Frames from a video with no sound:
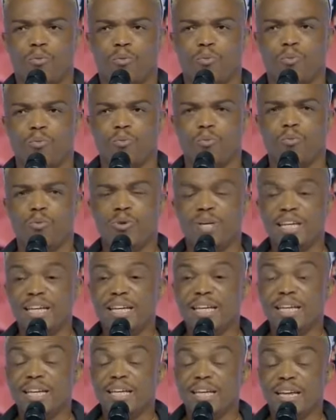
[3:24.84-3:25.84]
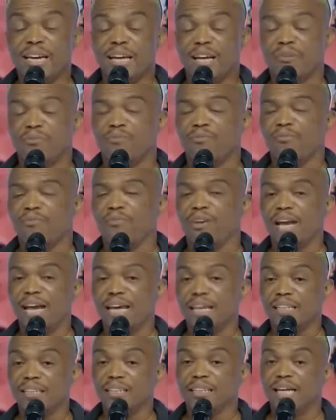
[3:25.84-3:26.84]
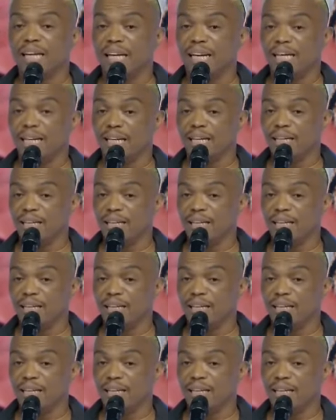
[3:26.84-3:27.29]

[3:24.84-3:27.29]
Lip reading: we have failed her